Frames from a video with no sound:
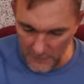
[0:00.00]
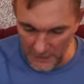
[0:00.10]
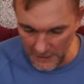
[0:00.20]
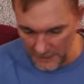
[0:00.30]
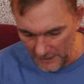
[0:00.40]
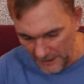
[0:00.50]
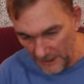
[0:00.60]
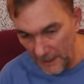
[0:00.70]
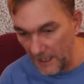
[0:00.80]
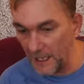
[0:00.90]
on it.
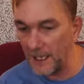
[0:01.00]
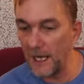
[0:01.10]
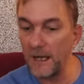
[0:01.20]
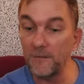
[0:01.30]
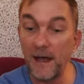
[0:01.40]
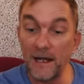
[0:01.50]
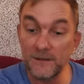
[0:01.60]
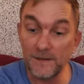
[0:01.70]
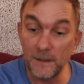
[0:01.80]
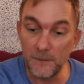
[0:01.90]
And I've
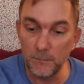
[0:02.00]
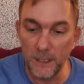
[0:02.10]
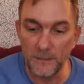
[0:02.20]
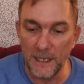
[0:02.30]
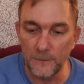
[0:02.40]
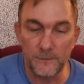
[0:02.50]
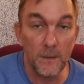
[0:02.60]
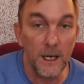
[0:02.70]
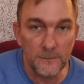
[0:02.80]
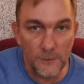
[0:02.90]
asked them to bring me out
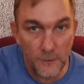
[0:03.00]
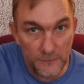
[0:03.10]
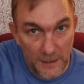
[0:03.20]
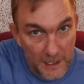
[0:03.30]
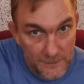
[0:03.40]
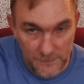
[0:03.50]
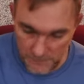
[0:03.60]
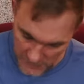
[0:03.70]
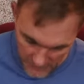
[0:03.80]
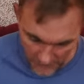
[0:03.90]
some hot sauce and
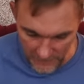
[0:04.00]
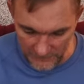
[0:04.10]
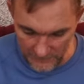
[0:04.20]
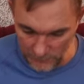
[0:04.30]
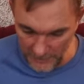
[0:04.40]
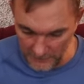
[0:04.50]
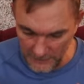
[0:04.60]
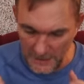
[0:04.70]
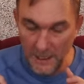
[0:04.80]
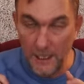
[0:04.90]
some chili flakes as
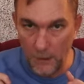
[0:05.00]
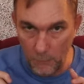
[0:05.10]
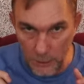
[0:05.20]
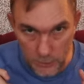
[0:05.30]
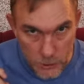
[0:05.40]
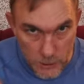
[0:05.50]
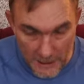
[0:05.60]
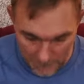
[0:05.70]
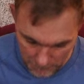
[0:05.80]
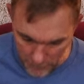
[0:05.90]
well. I want to go
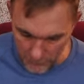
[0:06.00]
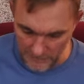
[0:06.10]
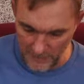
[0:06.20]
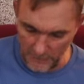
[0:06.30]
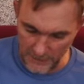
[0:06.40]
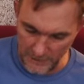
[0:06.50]
straight bone marrow